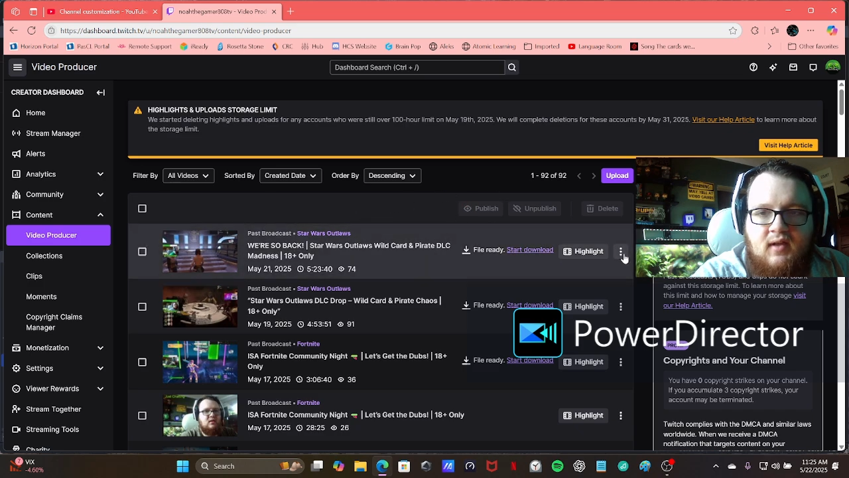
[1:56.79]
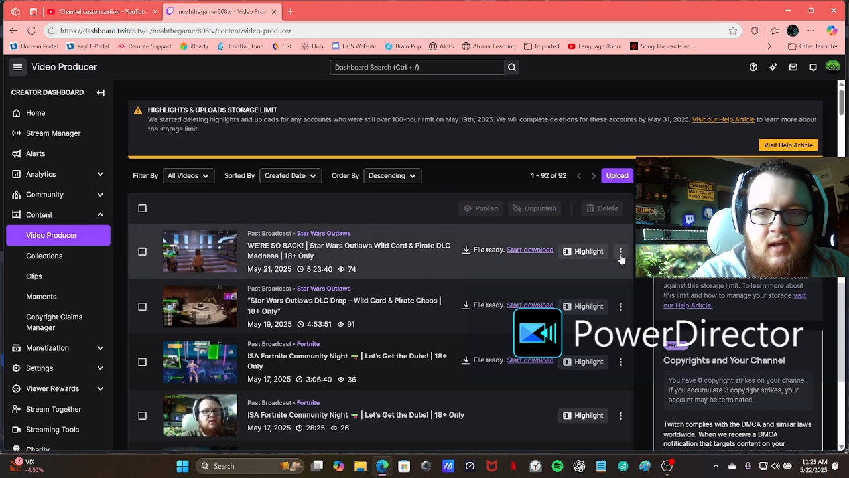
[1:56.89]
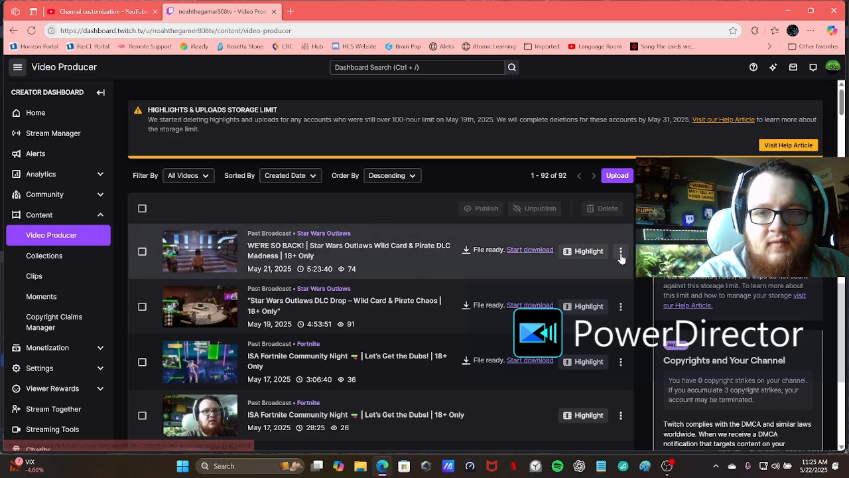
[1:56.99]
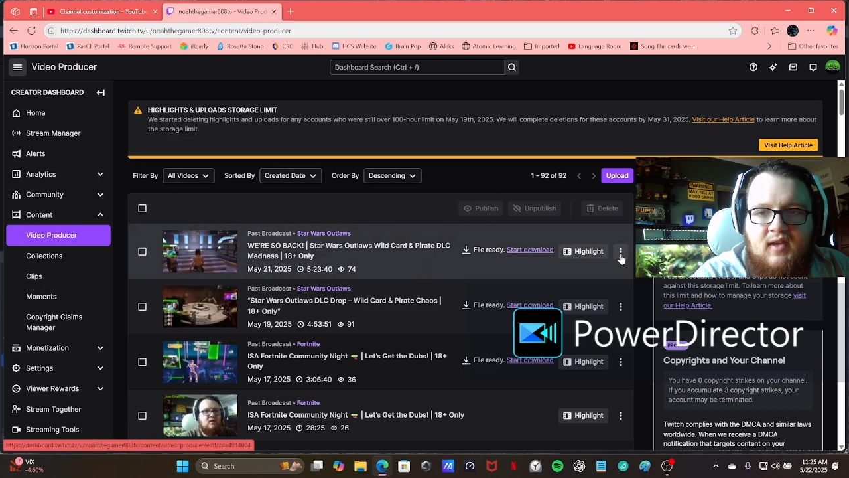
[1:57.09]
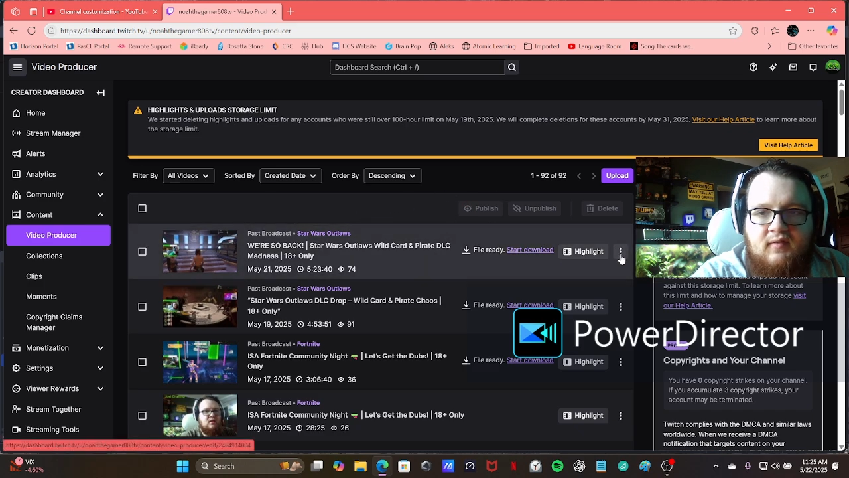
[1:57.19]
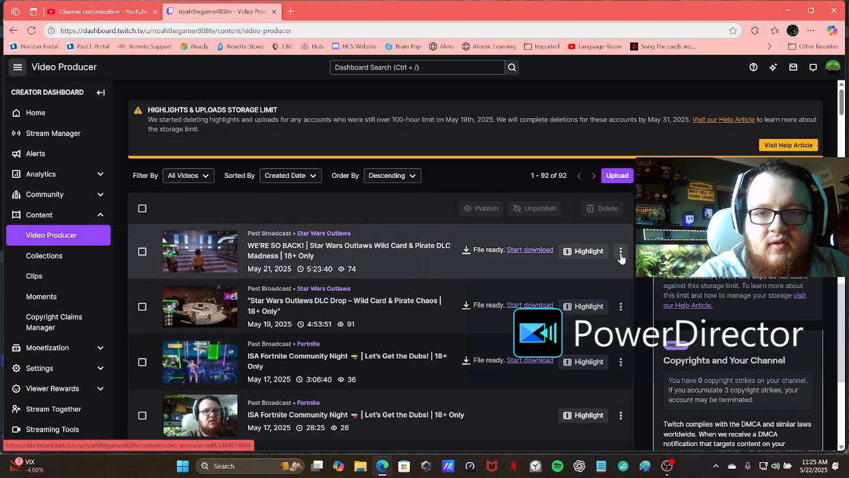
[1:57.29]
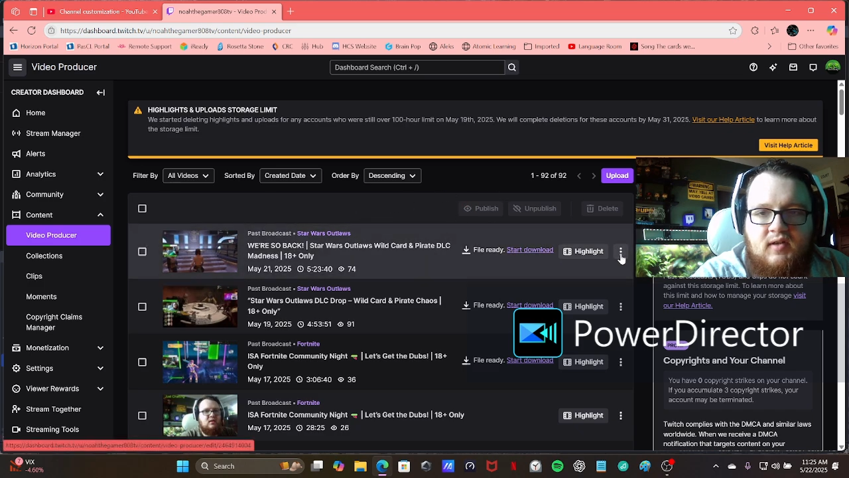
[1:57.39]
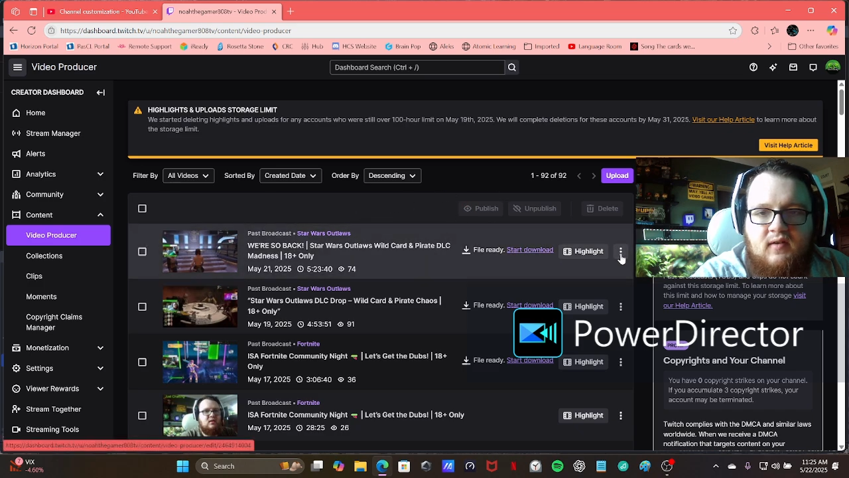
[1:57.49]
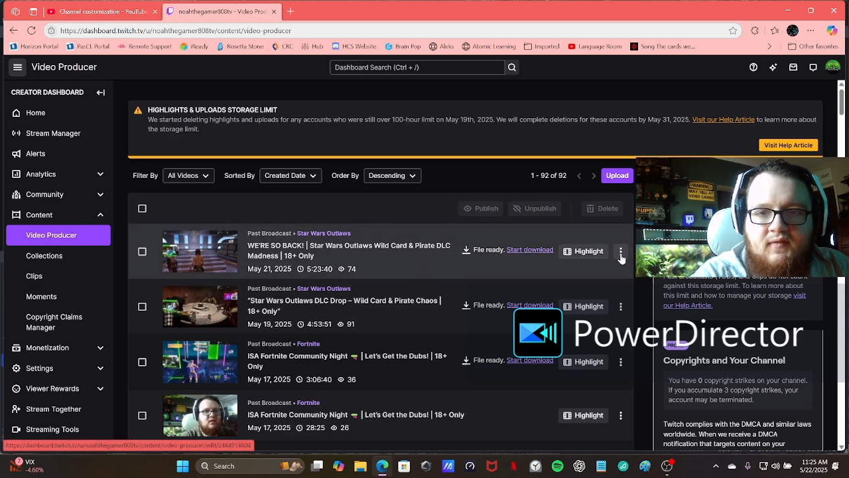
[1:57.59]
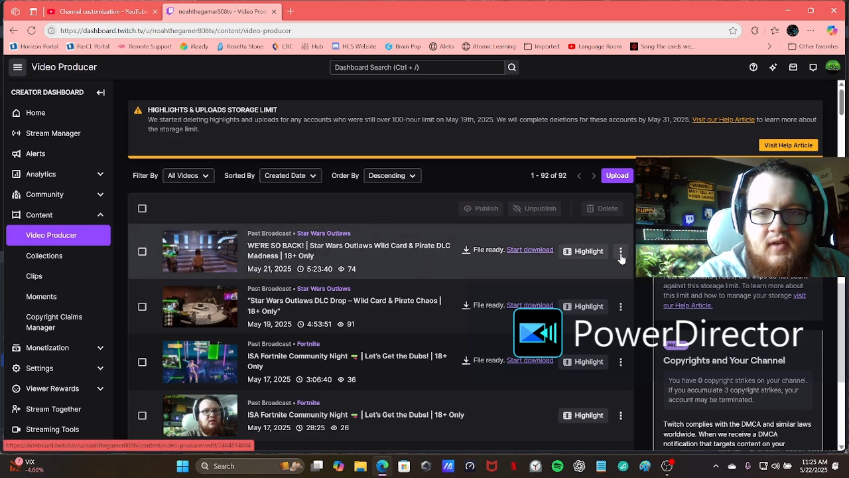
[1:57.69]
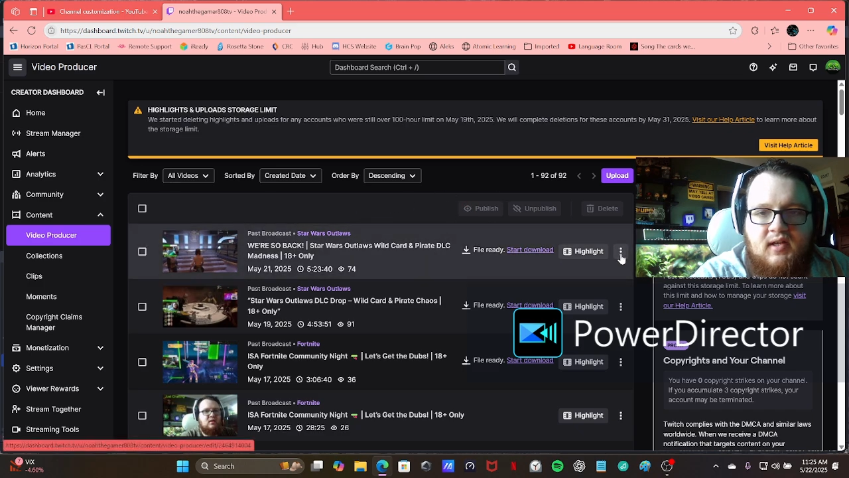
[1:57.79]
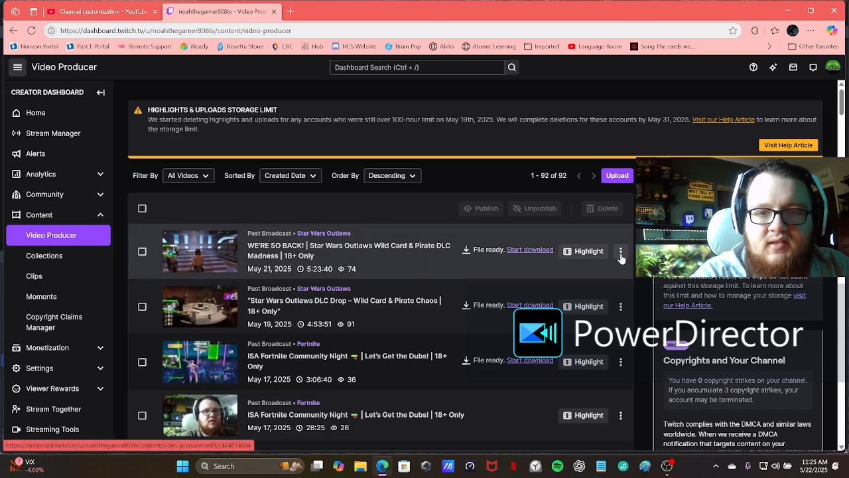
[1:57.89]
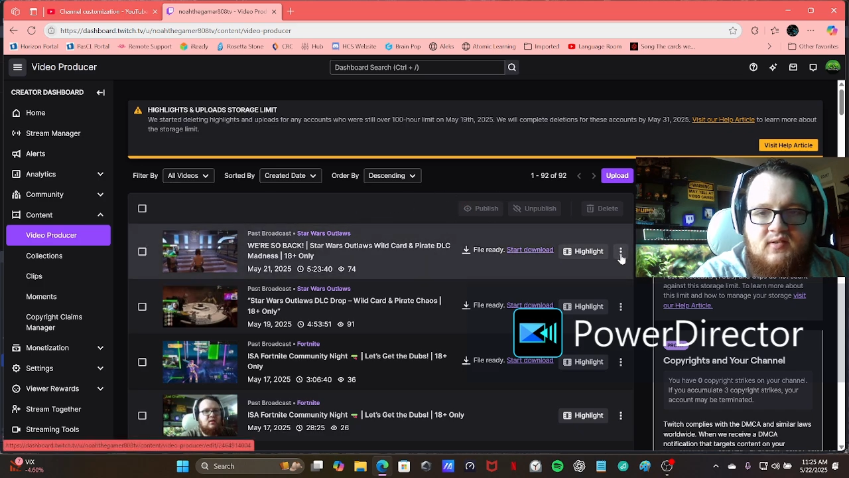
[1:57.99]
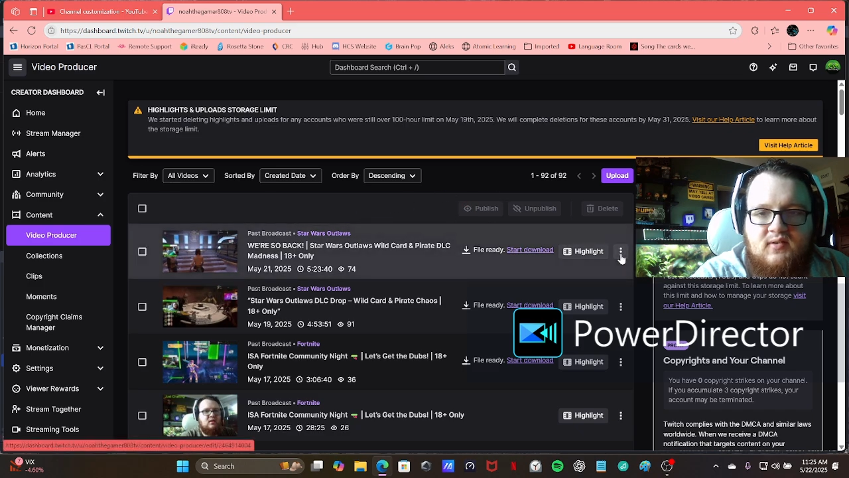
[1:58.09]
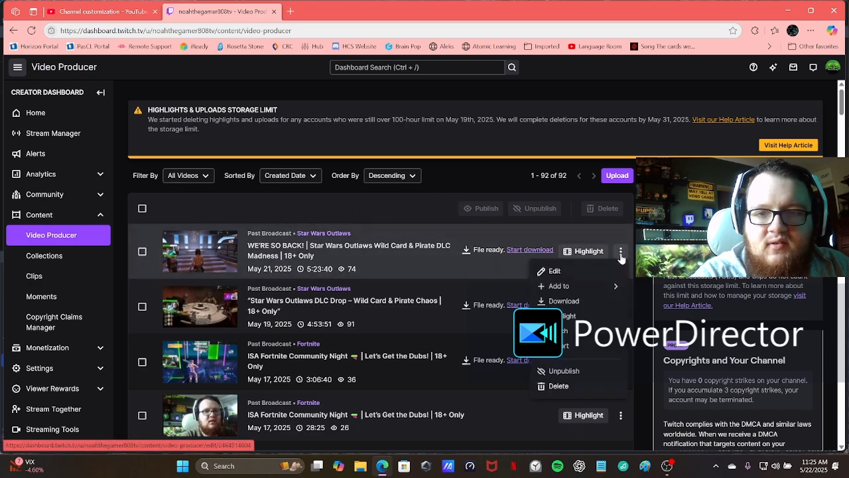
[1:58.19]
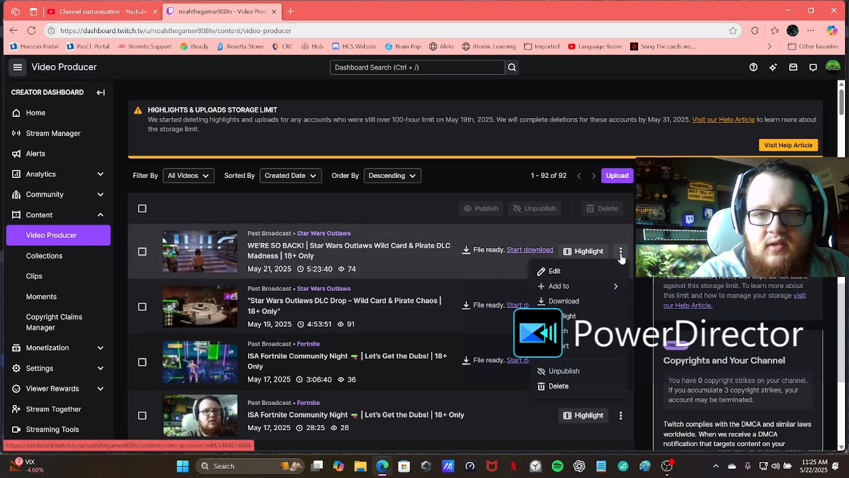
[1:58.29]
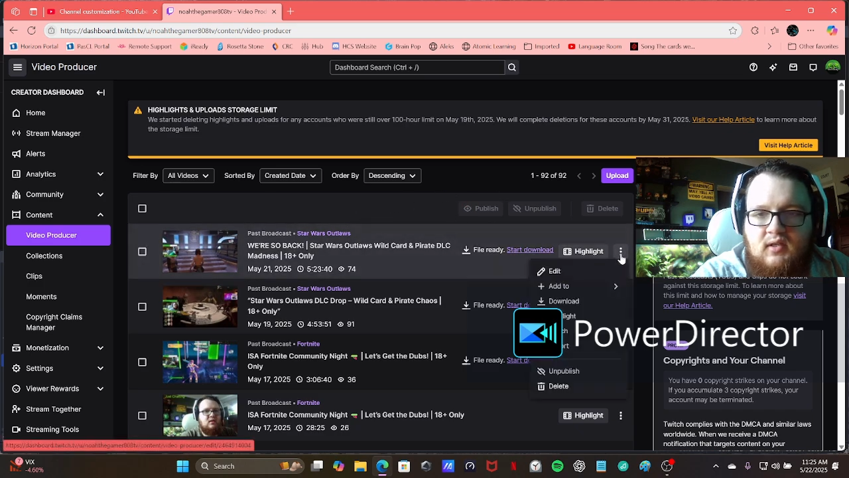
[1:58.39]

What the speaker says: of downloading your VODs.